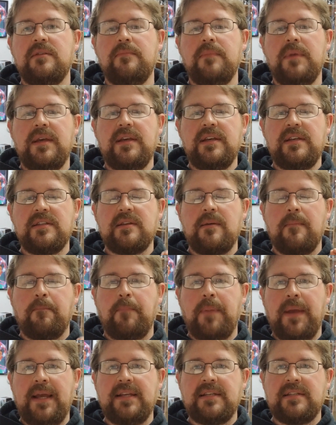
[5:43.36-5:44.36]
is
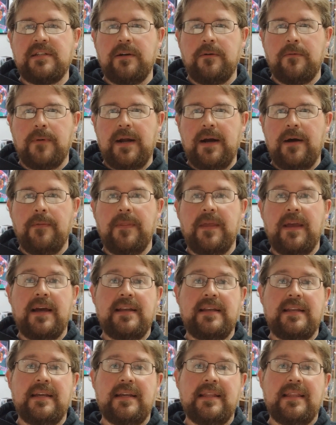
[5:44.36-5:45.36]
based around the
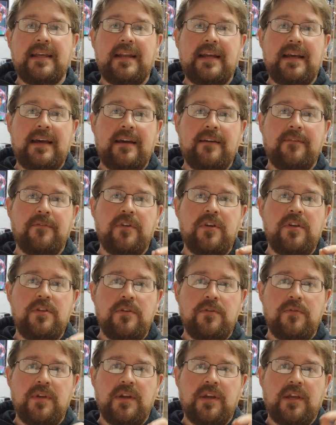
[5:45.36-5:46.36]
idea that every
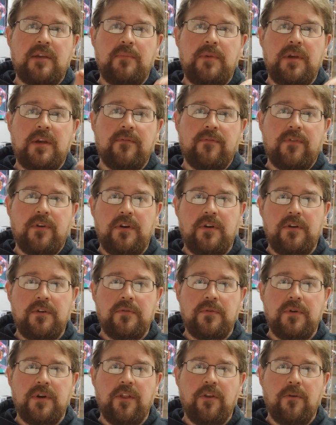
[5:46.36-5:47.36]
unit can be converted into
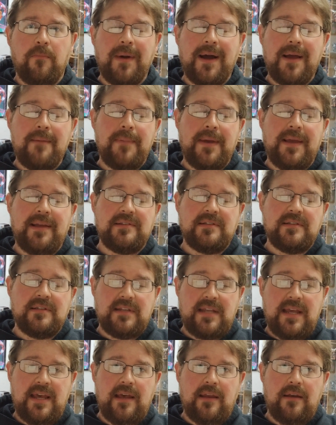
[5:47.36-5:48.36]
another by base
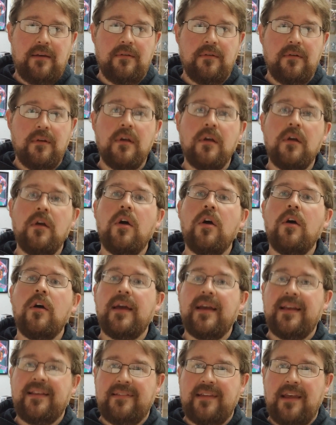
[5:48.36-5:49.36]
10.
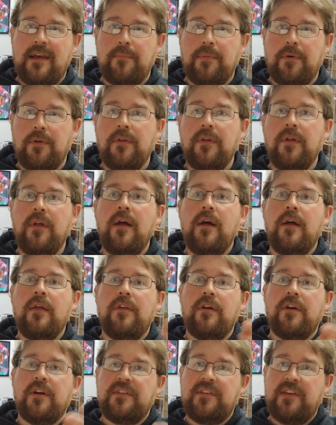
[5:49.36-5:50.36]
Example,
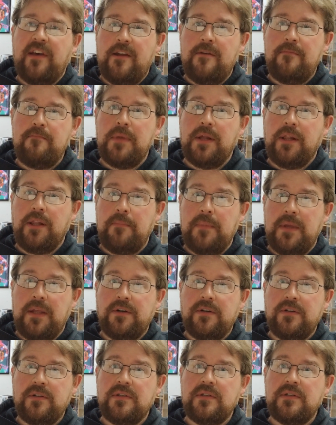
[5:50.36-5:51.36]
there are 10
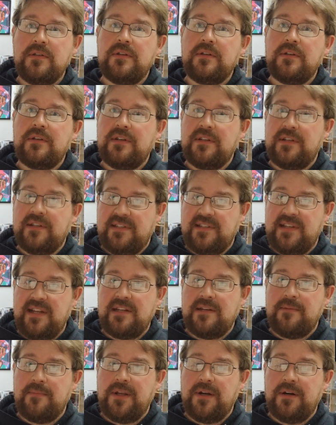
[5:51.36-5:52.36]
millimeters in a
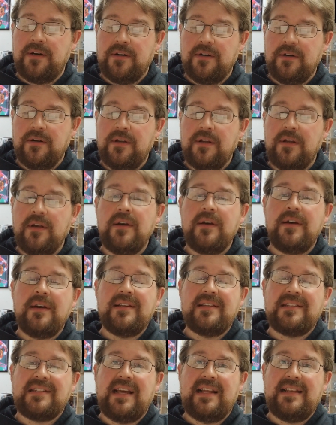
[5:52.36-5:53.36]
centimeter,
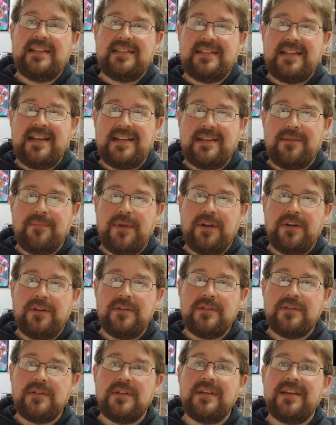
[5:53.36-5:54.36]
10
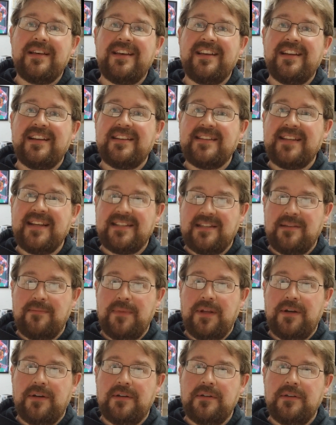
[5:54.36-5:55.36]
centimeters in a
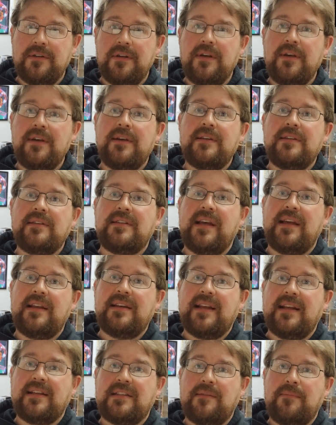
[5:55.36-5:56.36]
decimeter, 10
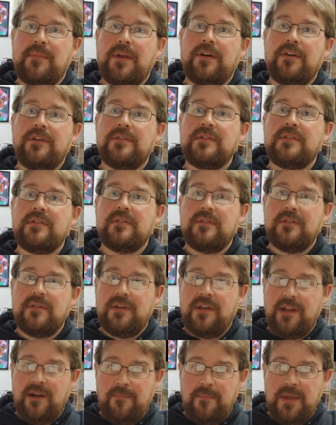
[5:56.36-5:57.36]
decimeters
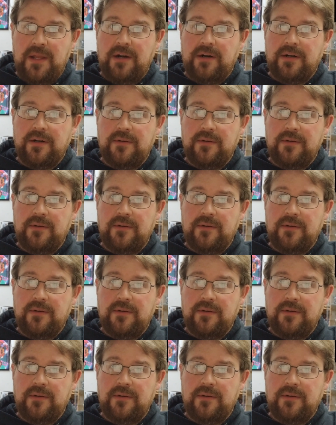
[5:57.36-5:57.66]
in a meter.